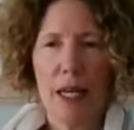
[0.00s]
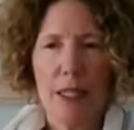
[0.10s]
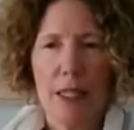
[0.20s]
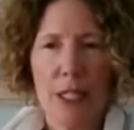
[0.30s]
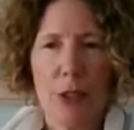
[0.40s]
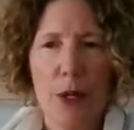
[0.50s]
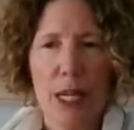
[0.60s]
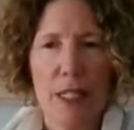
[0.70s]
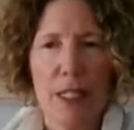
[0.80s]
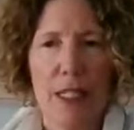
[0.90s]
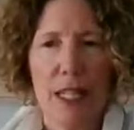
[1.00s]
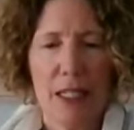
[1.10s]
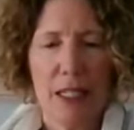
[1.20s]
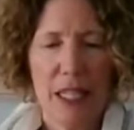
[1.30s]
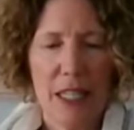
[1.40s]
And let's go ahead and
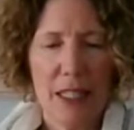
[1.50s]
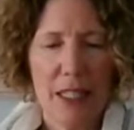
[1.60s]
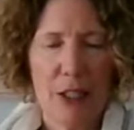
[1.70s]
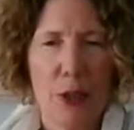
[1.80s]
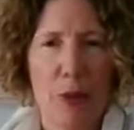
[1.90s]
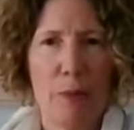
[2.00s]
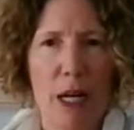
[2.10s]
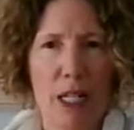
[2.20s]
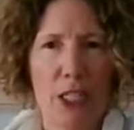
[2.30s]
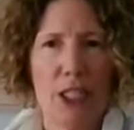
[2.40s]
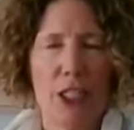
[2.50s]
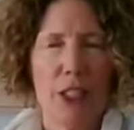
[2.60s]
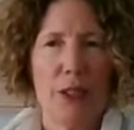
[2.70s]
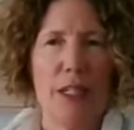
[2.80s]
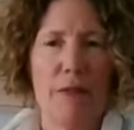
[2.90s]
settle in to a
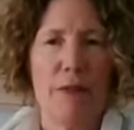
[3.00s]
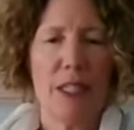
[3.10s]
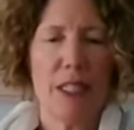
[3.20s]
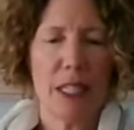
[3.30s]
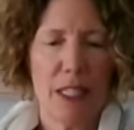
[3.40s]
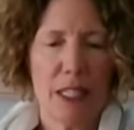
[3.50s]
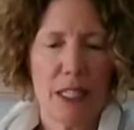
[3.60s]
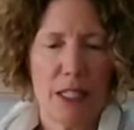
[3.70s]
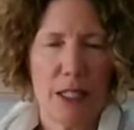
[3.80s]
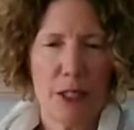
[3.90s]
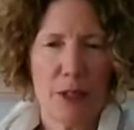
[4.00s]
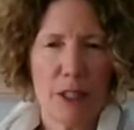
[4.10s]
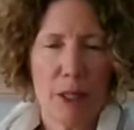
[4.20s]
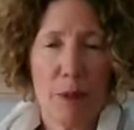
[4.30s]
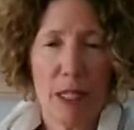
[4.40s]
posture that feels like it's going to serve
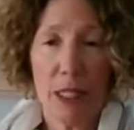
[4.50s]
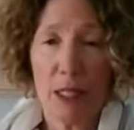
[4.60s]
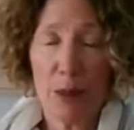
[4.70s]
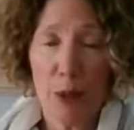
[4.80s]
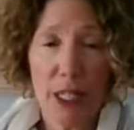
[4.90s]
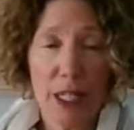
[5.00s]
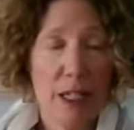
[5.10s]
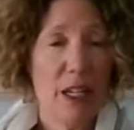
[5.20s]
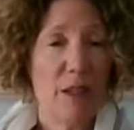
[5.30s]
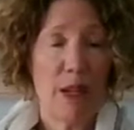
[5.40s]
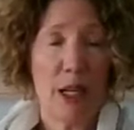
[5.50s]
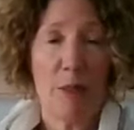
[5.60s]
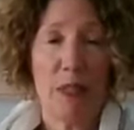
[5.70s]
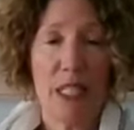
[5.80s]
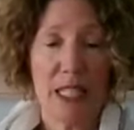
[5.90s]
us best this morning. That
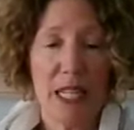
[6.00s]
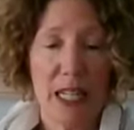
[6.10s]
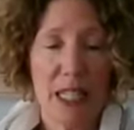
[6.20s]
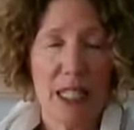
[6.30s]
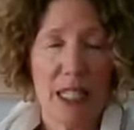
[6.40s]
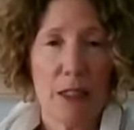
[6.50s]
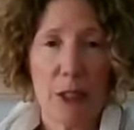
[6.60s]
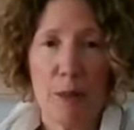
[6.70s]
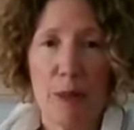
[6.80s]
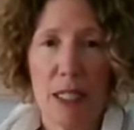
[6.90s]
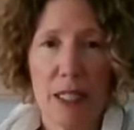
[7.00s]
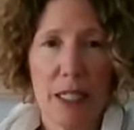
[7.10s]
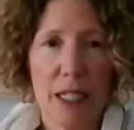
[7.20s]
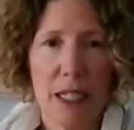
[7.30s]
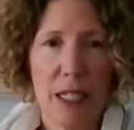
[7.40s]
could be standing, it could be
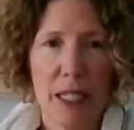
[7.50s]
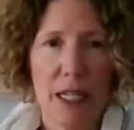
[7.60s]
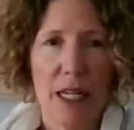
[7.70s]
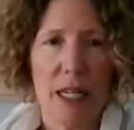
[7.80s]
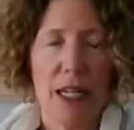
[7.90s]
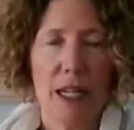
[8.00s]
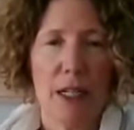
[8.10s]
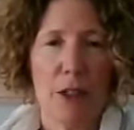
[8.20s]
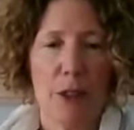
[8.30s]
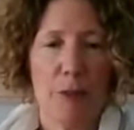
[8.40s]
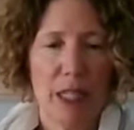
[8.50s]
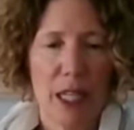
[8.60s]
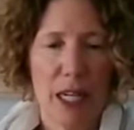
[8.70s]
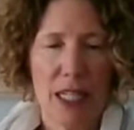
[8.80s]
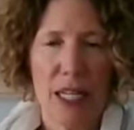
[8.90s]
seated, uh, could be
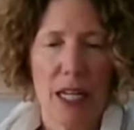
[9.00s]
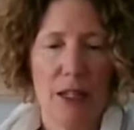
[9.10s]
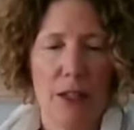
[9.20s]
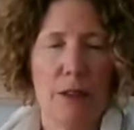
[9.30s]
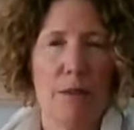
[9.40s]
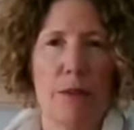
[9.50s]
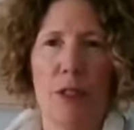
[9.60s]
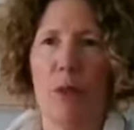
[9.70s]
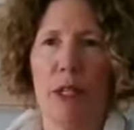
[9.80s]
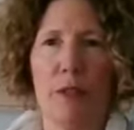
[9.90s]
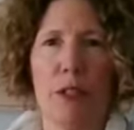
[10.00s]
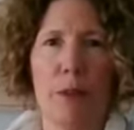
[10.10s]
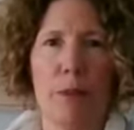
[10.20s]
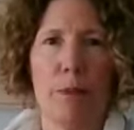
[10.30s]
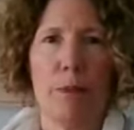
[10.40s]
lying down, you know,
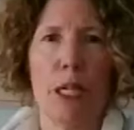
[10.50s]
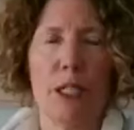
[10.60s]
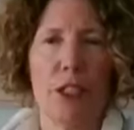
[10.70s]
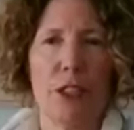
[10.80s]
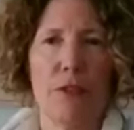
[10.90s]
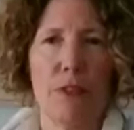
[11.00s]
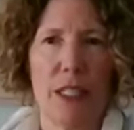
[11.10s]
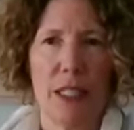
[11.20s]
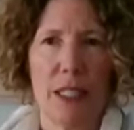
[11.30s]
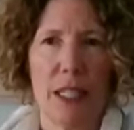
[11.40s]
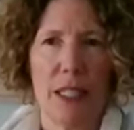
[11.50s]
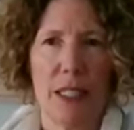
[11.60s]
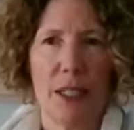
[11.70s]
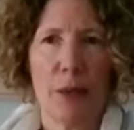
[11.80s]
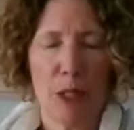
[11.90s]
whatever posture feels like
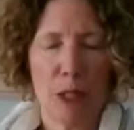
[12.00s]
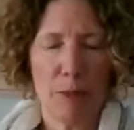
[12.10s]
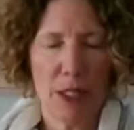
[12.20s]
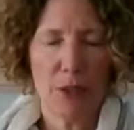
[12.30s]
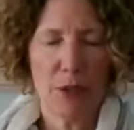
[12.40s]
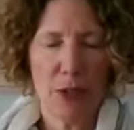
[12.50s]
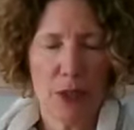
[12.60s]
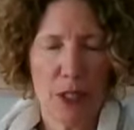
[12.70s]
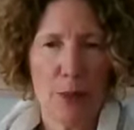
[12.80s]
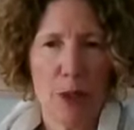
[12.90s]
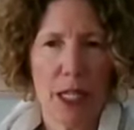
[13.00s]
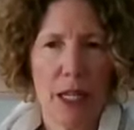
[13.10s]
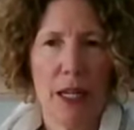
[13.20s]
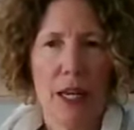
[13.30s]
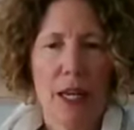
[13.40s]
it's going to work best for you this
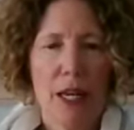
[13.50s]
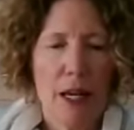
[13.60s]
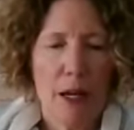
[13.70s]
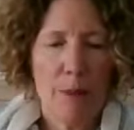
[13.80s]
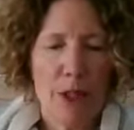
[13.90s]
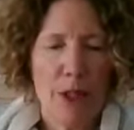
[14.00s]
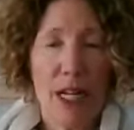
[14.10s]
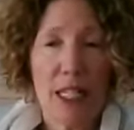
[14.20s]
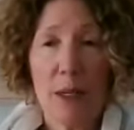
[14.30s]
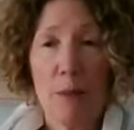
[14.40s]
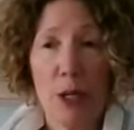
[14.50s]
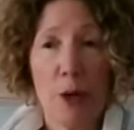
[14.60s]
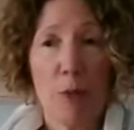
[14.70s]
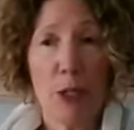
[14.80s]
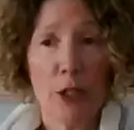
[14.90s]
morning. Um, your eyes can be
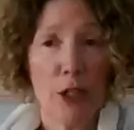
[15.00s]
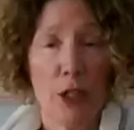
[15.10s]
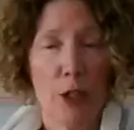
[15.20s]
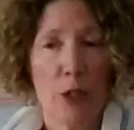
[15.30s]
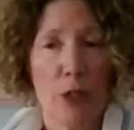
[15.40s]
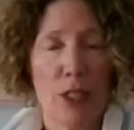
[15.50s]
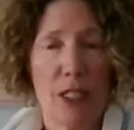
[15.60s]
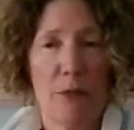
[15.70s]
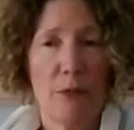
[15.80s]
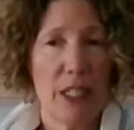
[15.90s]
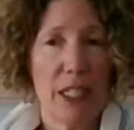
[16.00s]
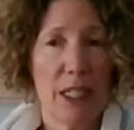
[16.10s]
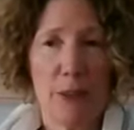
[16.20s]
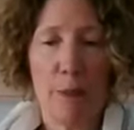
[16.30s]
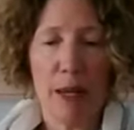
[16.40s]
open or closed. It really
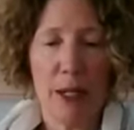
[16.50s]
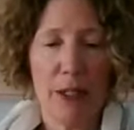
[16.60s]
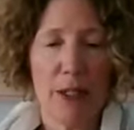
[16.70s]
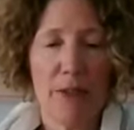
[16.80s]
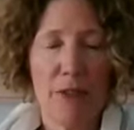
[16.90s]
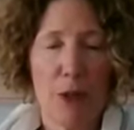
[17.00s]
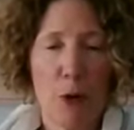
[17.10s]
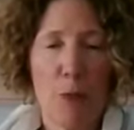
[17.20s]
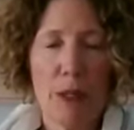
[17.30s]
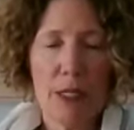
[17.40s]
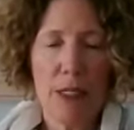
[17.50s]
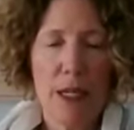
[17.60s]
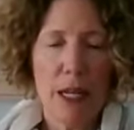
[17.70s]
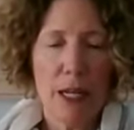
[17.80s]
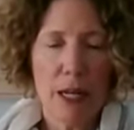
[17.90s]
doesn't matter. If they're
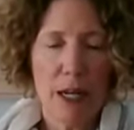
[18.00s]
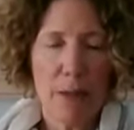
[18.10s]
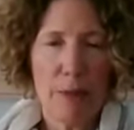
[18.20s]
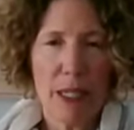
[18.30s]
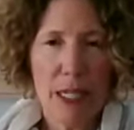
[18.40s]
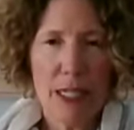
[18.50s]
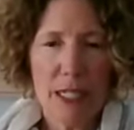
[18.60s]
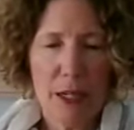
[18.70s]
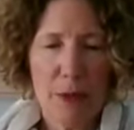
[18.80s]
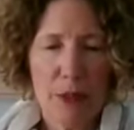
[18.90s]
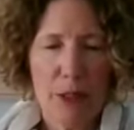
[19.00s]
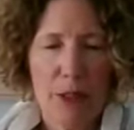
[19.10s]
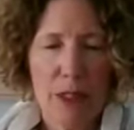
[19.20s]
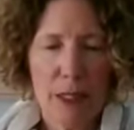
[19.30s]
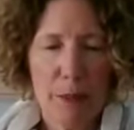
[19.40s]
open, um, gaze downward
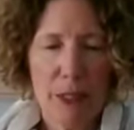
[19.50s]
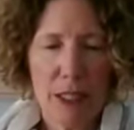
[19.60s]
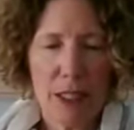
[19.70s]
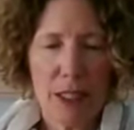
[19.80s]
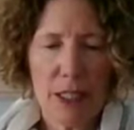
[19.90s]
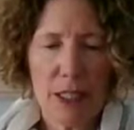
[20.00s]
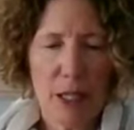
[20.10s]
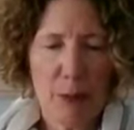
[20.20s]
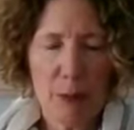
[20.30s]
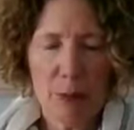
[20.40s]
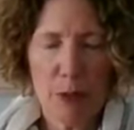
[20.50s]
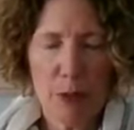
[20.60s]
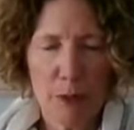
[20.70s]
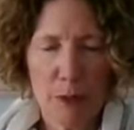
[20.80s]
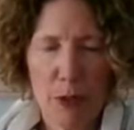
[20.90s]
a little bit just to help
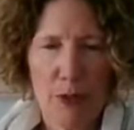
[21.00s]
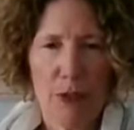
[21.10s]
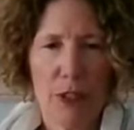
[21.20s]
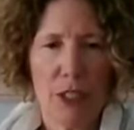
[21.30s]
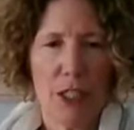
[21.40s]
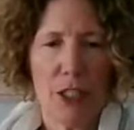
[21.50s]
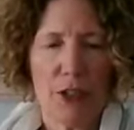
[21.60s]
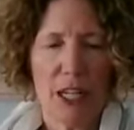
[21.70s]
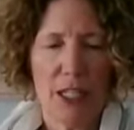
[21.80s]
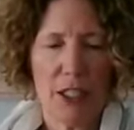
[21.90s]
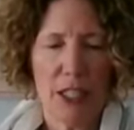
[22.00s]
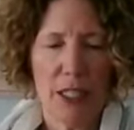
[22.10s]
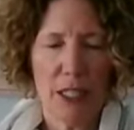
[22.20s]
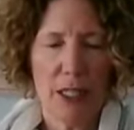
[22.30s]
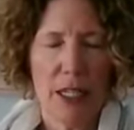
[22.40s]
remove peripheral
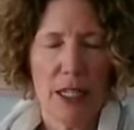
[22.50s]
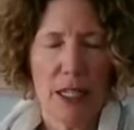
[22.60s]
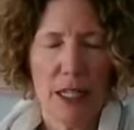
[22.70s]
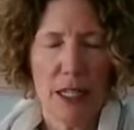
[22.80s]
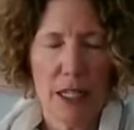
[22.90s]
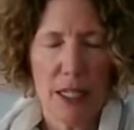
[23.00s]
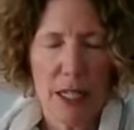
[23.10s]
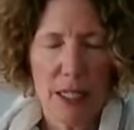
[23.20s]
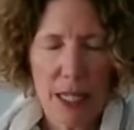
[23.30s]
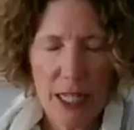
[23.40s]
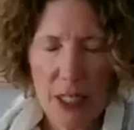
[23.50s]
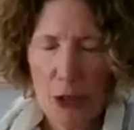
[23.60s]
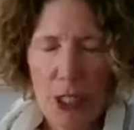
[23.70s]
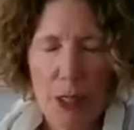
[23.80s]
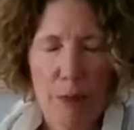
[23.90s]
distraction. And take
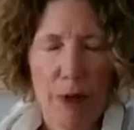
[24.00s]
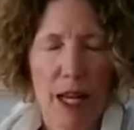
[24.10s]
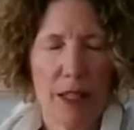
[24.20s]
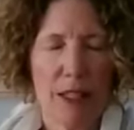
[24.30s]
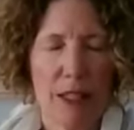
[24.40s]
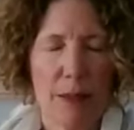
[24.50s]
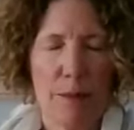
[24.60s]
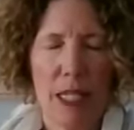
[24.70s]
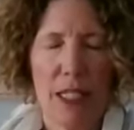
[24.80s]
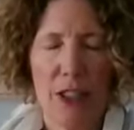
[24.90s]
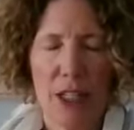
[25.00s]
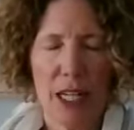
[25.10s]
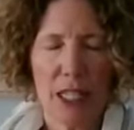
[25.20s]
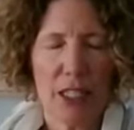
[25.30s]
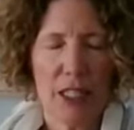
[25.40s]
two deep breaths, making your
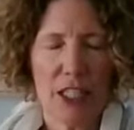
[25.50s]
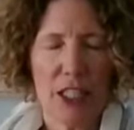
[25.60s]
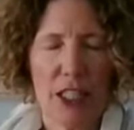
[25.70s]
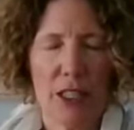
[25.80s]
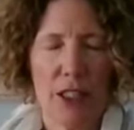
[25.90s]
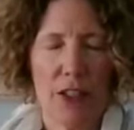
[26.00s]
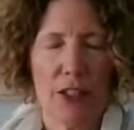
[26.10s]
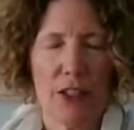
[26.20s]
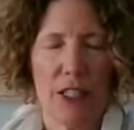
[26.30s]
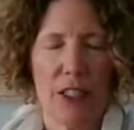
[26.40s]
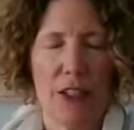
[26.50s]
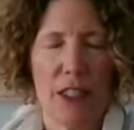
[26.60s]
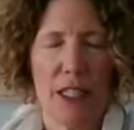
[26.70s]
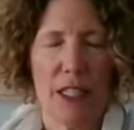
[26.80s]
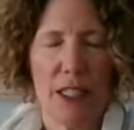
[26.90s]
exhalation longer than your
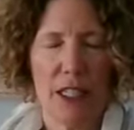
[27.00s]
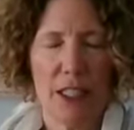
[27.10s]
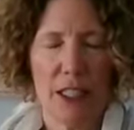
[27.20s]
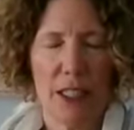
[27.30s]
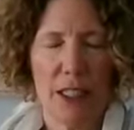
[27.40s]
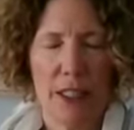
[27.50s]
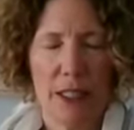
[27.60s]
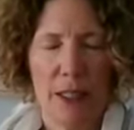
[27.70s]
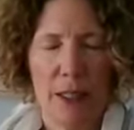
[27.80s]
inhalation.